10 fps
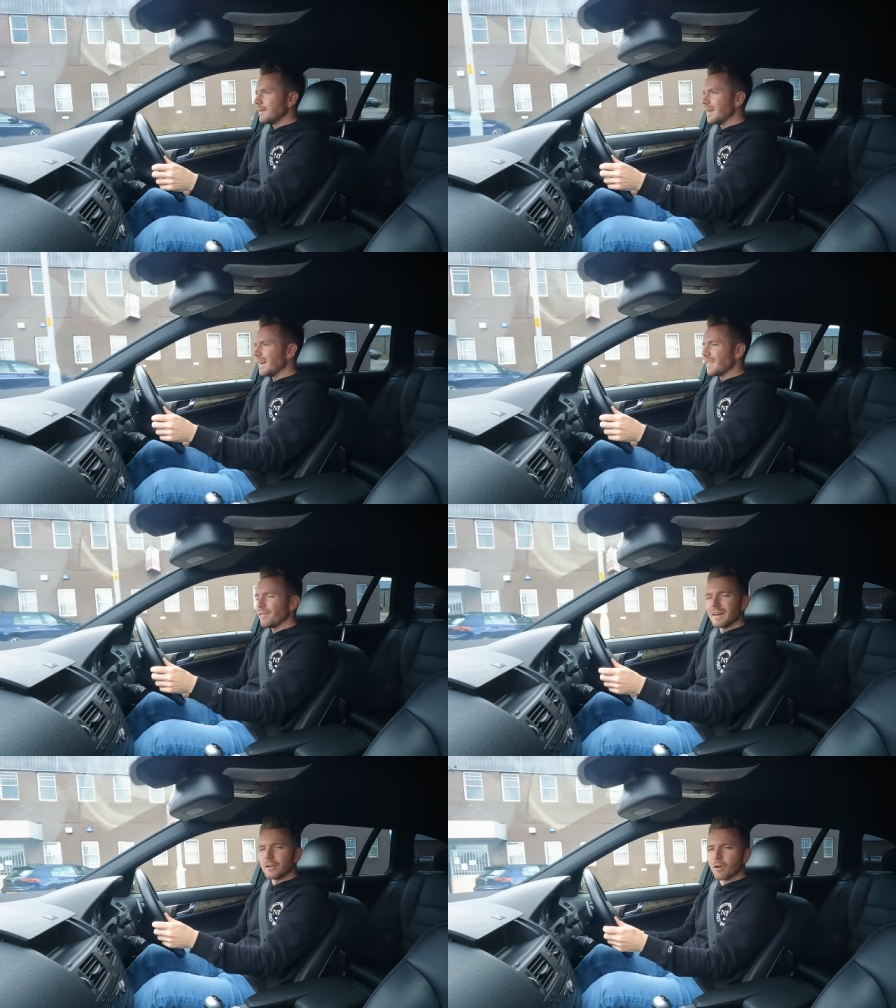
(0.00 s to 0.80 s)
Yeah,
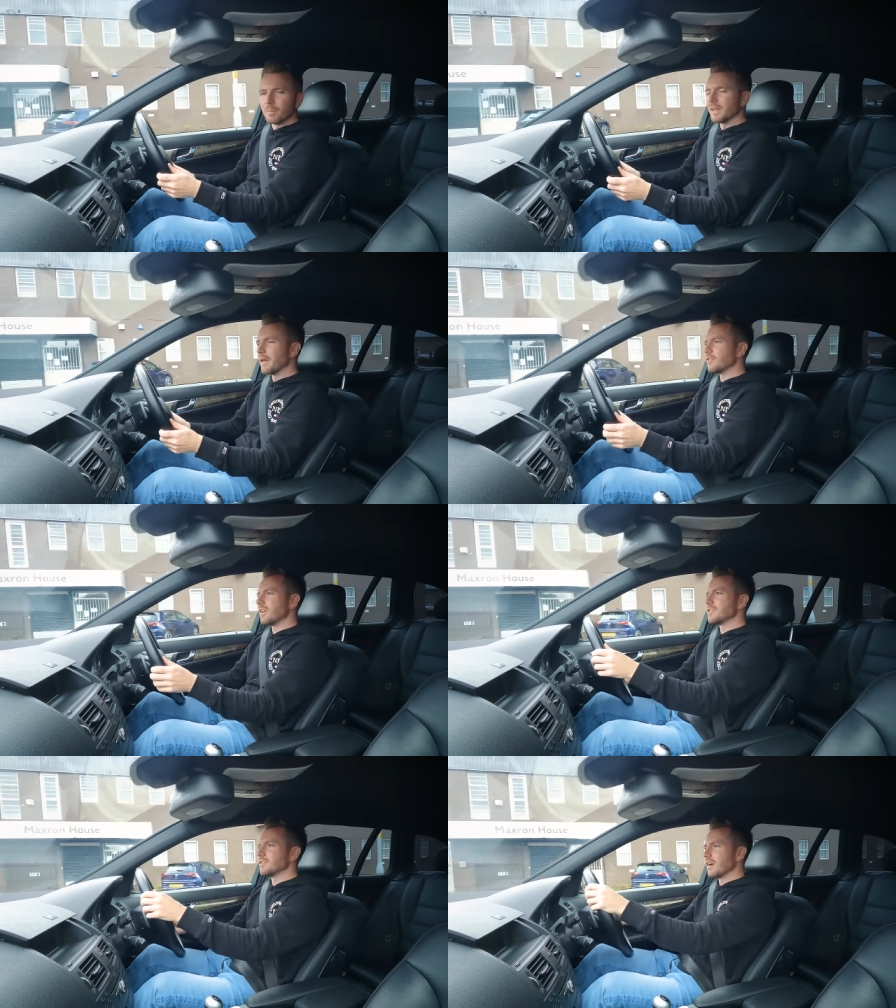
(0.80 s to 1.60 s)
they're very grumbly, those
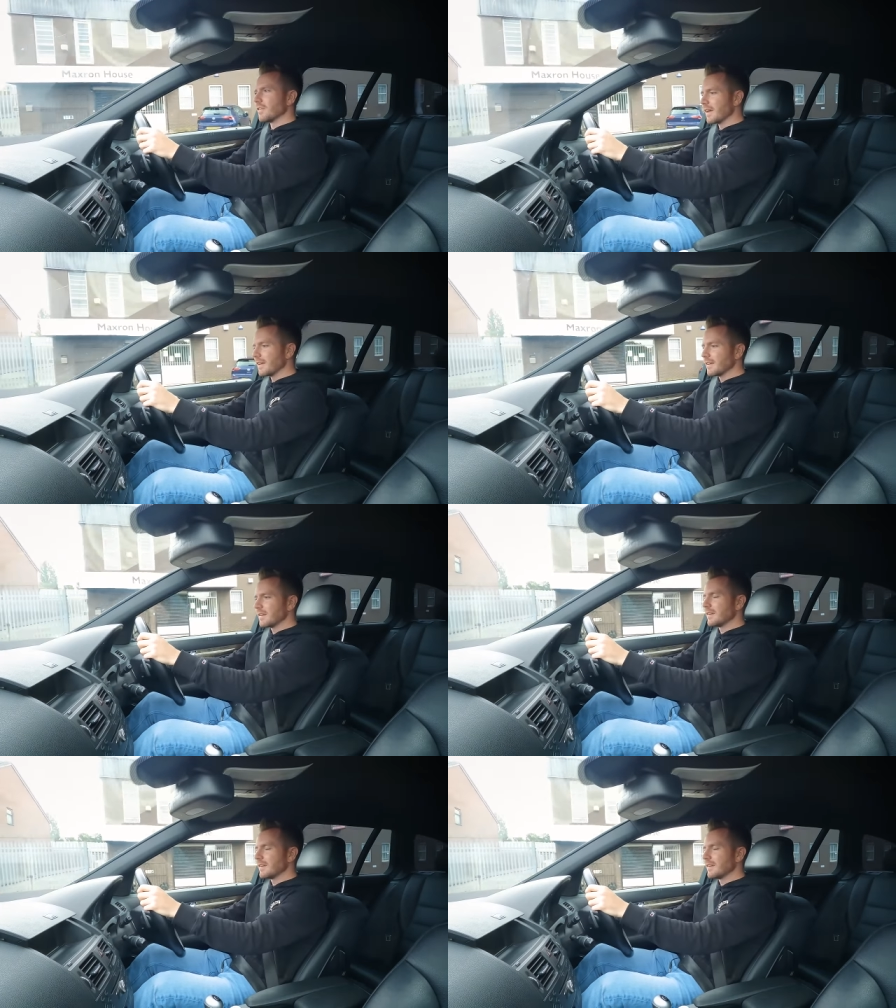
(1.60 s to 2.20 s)
engines, aren't they?